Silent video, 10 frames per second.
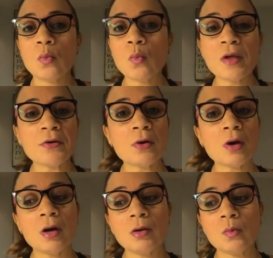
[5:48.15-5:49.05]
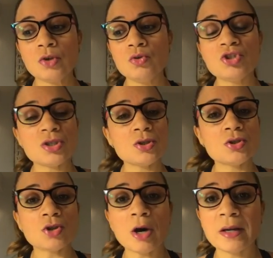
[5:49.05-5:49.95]
whether you just
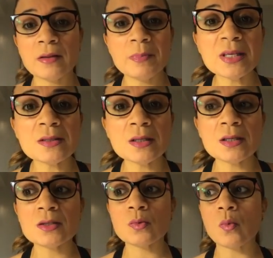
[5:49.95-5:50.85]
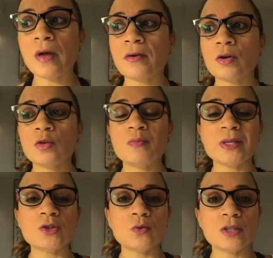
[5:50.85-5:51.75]
started the business, whether you've
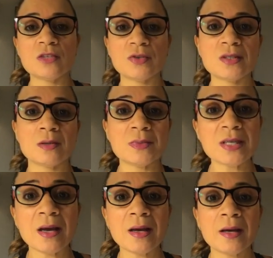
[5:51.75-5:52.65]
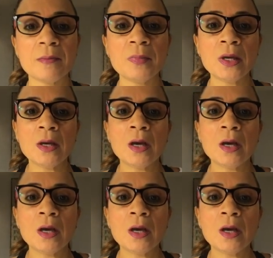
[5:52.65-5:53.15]
been doing this for some time.